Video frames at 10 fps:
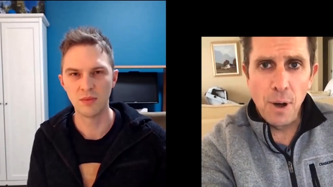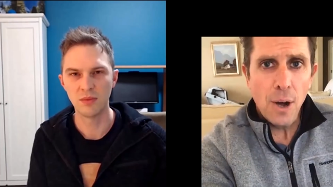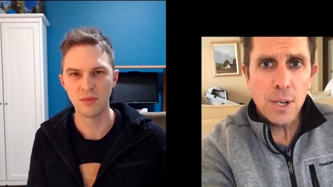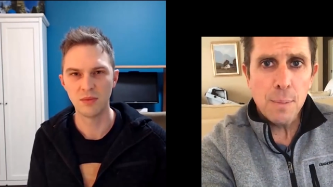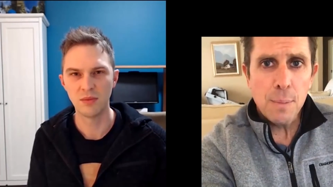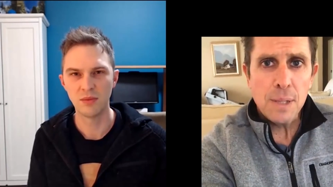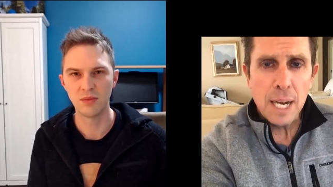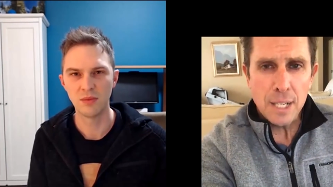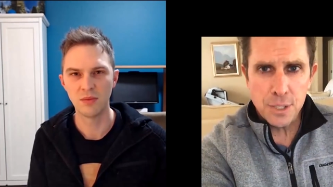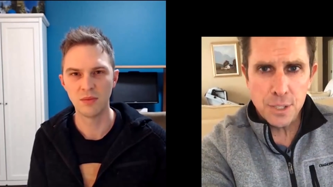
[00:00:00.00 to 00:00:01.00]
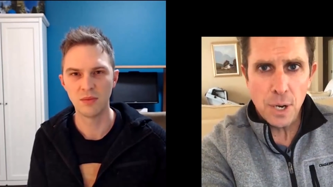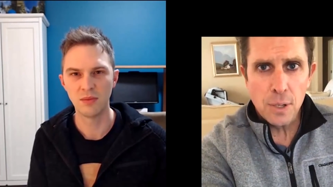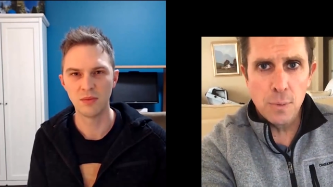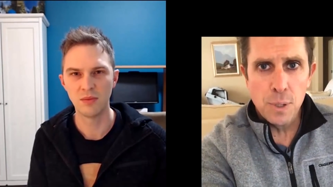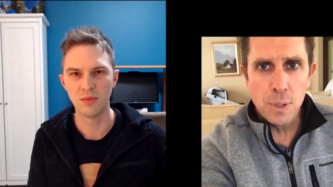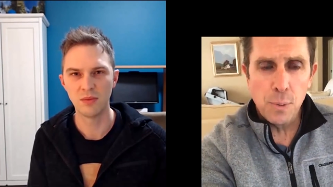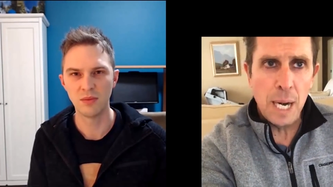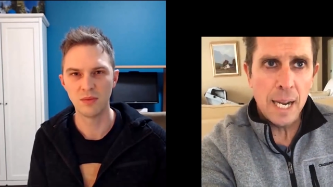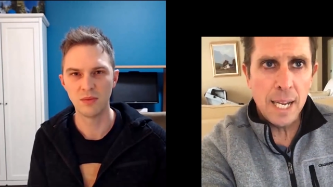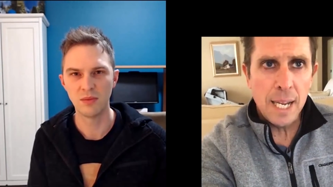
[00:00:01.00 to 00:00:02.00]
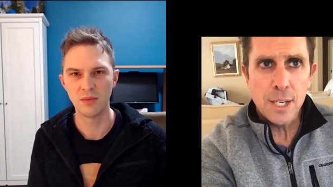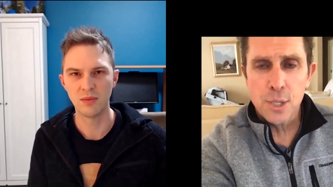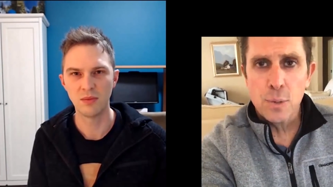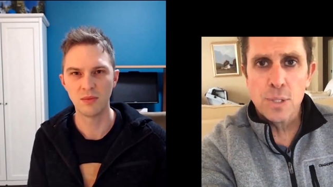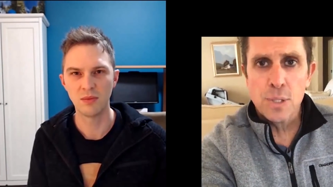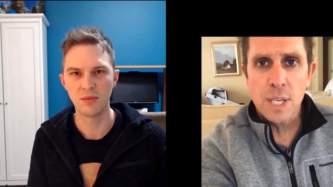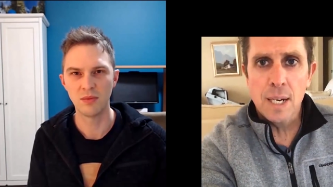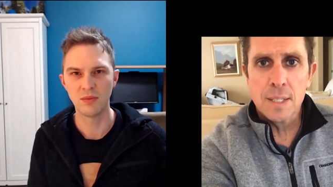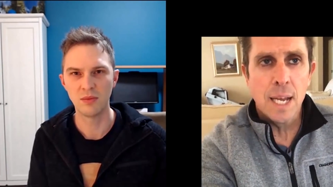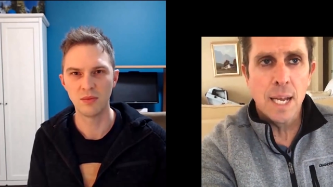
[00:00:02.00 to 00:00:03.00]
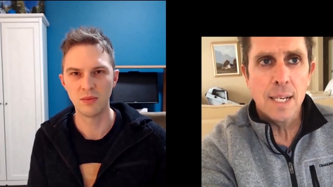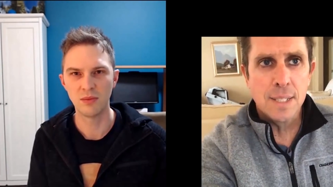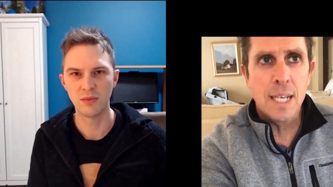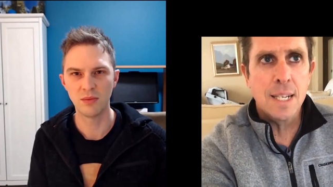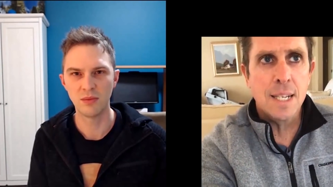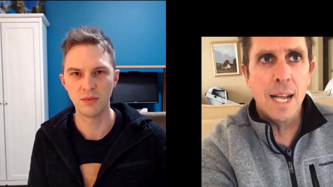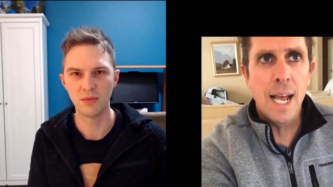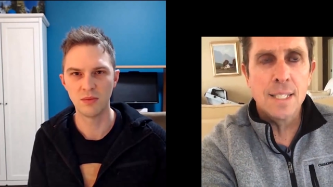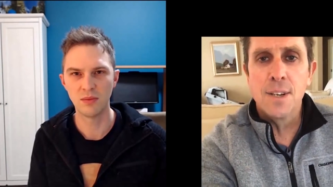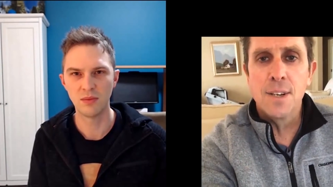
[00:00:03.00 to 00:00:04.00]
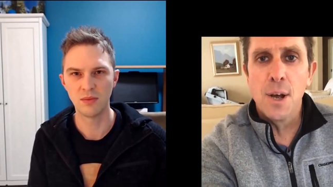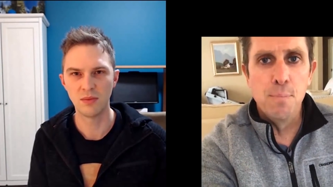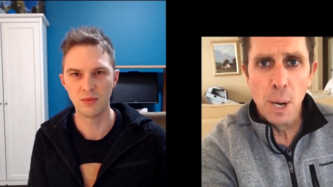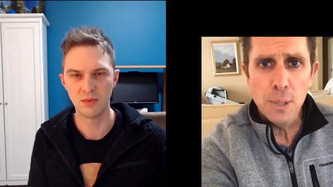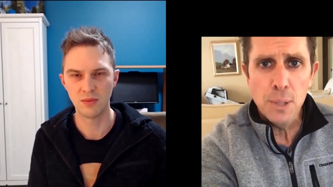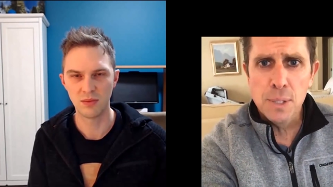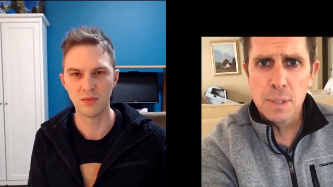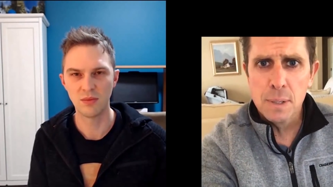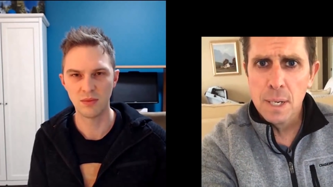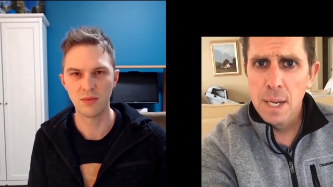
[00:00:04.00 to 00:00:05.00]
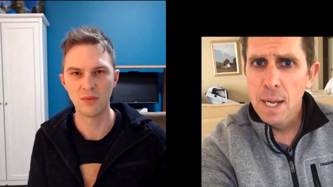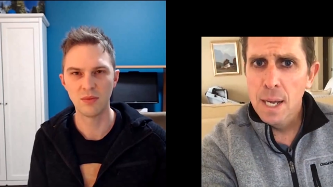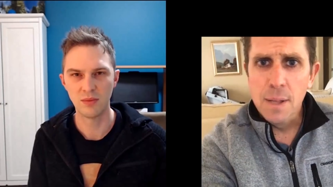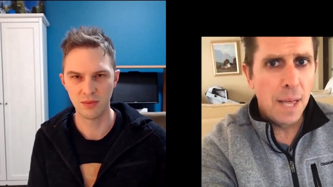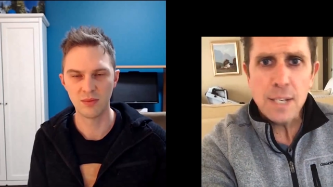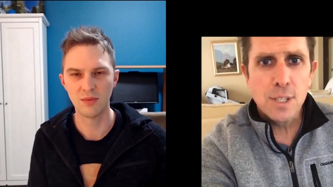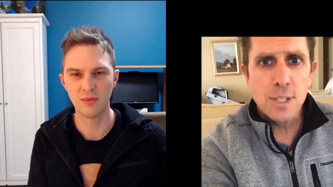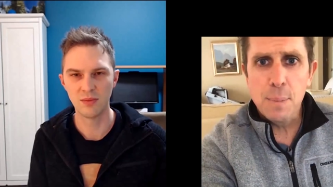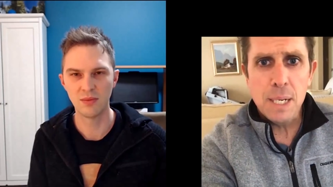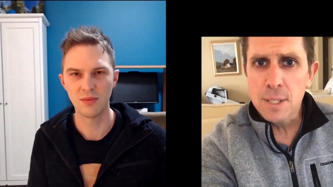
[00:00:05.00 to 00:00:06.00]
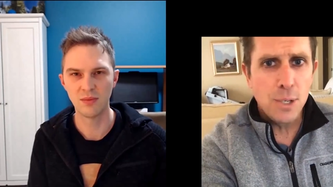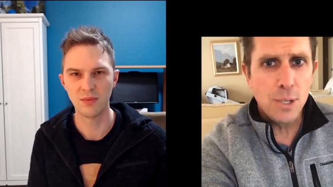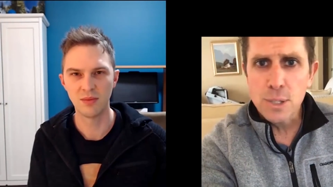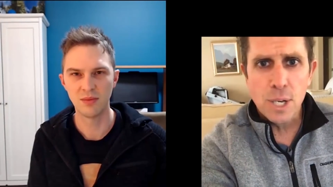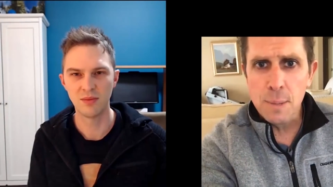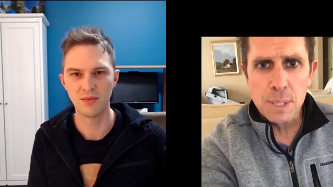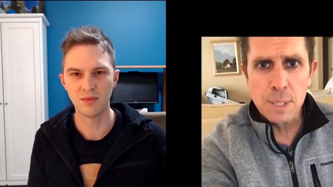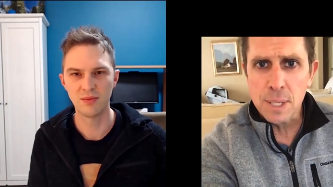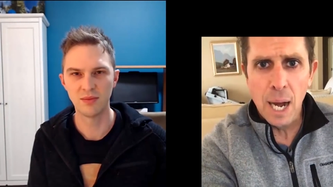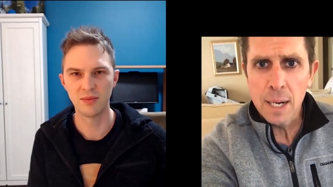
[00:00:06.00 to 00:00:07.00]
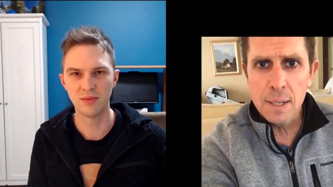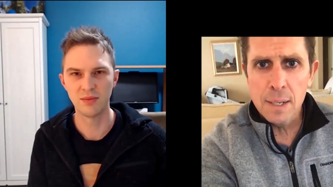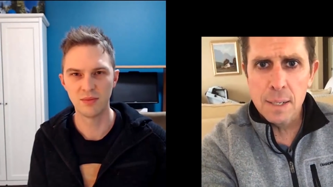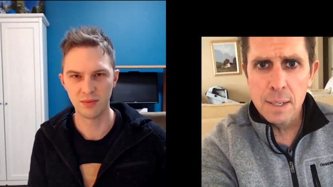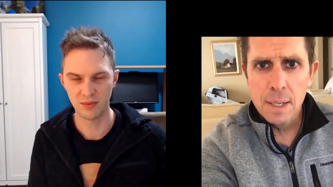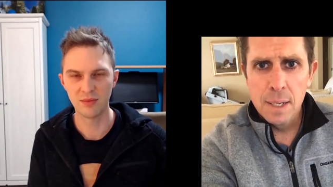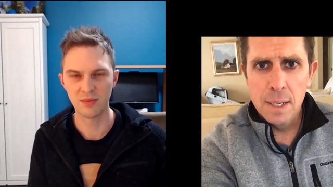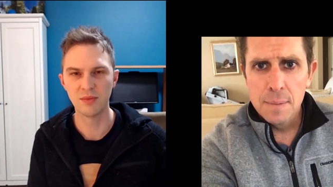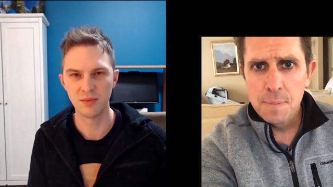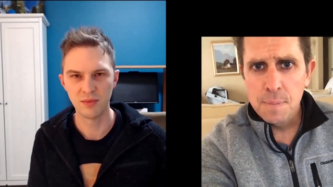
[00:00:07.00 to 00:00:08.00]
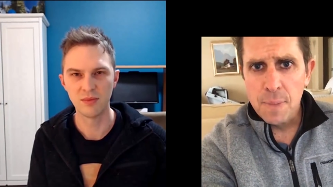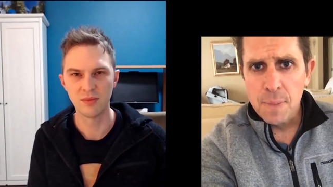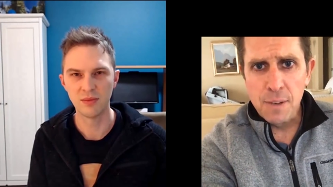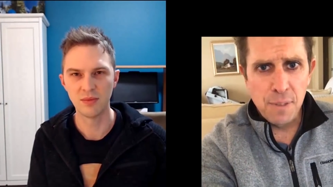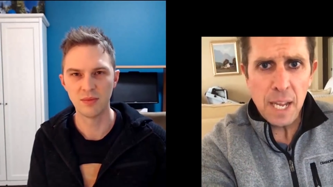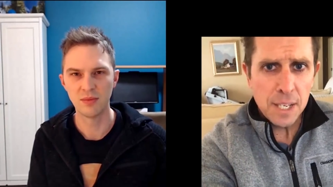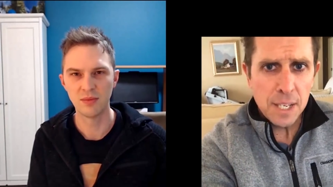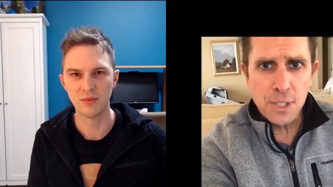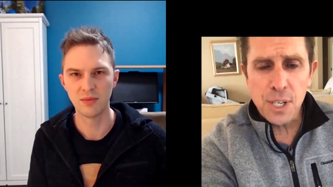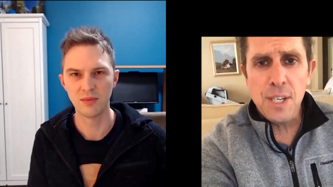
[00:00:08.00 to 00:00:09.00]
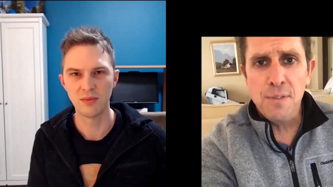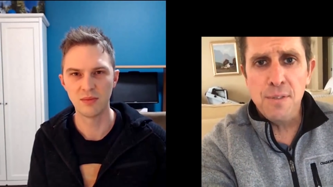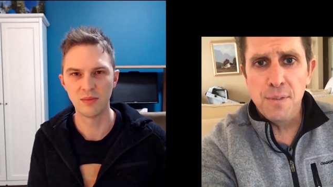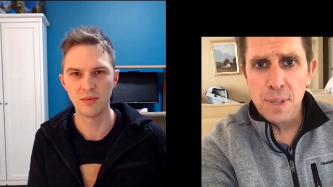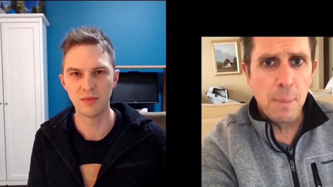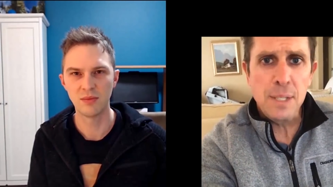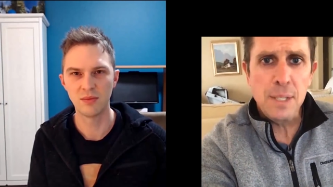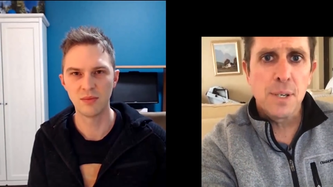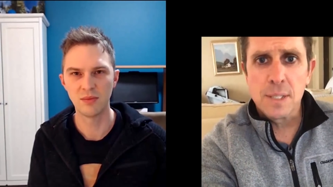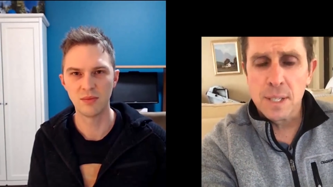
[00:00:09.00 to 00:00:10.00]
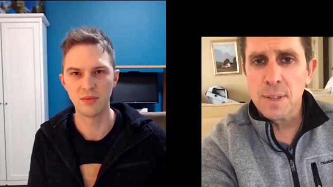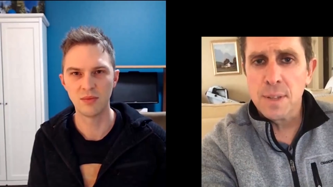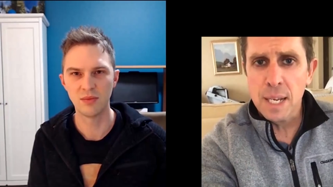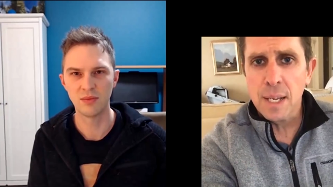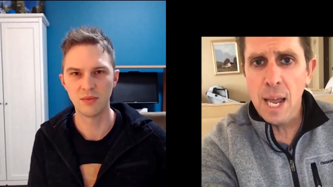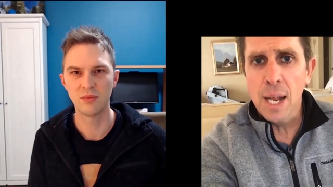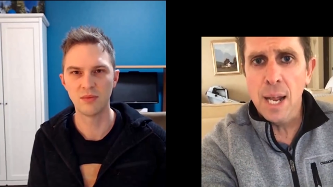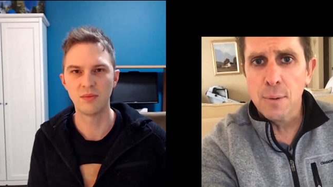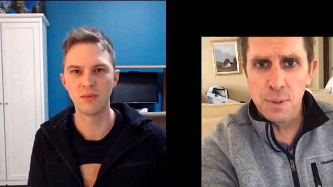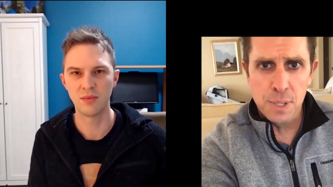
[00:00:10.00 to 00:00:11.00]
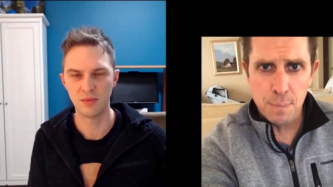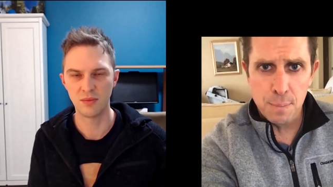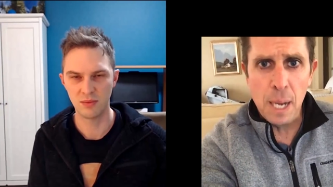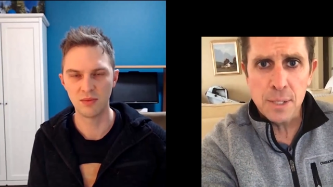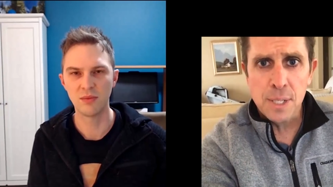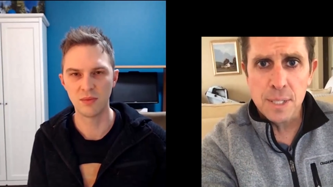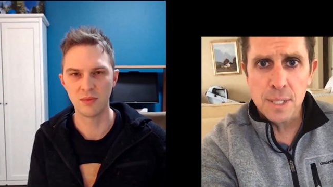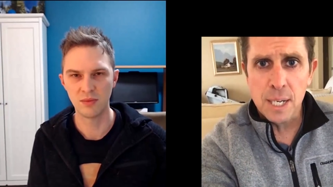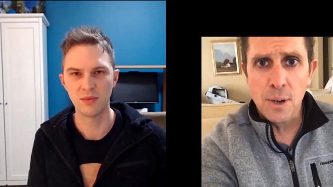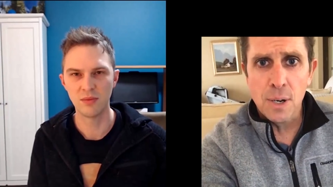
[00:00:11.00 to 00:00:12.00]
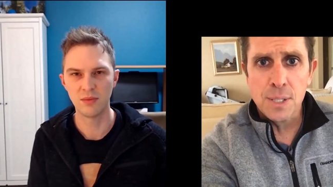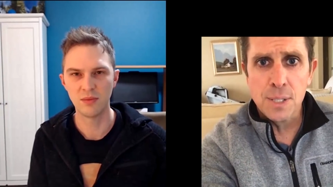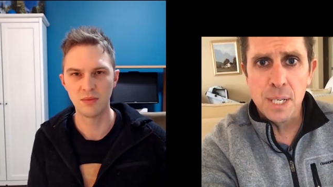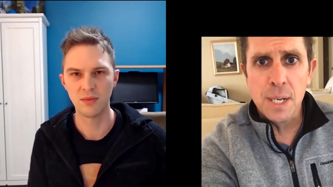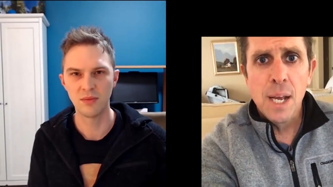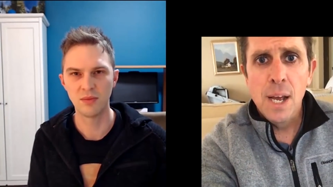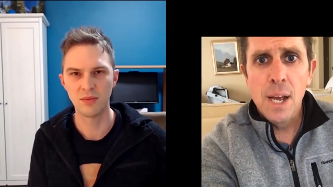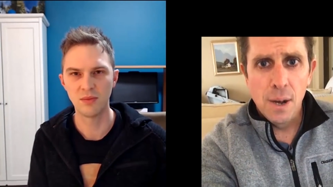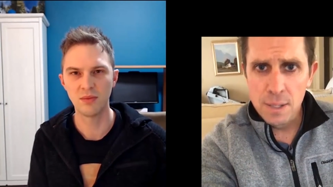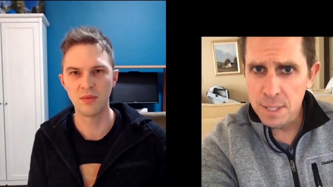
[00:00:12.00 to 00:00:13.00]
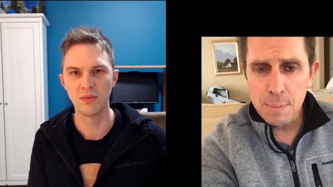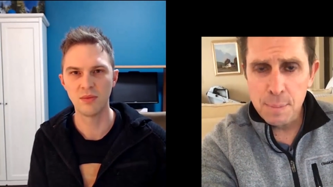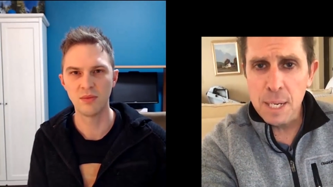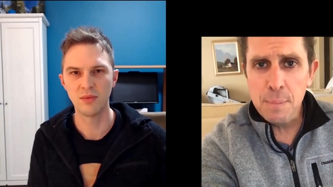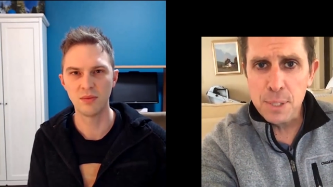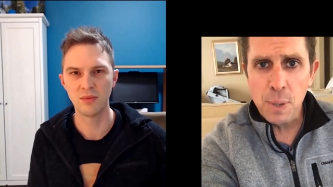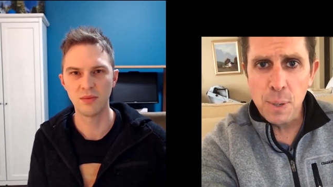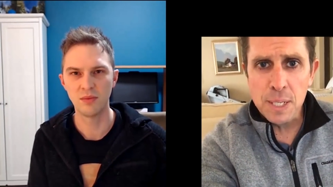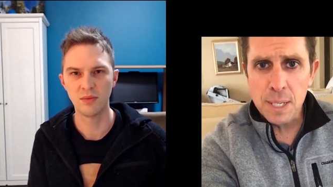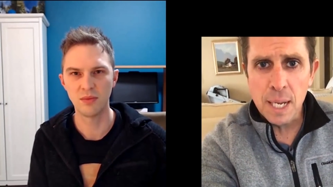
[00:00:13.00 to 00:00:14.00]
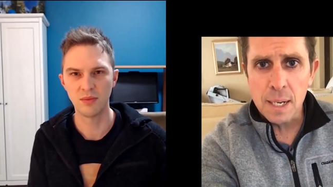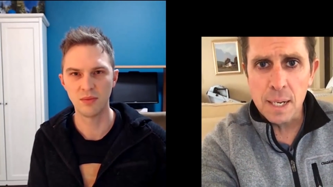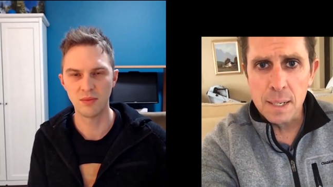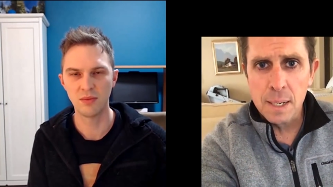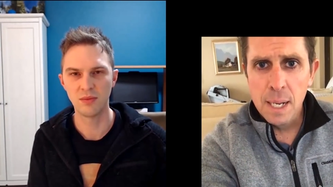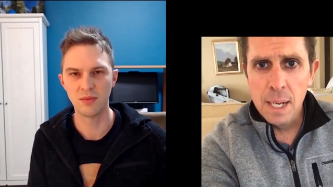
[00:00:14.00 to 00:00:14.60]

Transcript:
Speaker 1: The argument that I struggle with when I hear short sellers saying Tesla has no moat, that to me is hugely misguided. If they achieve the metrics that they can with this battery technology on September 22nd,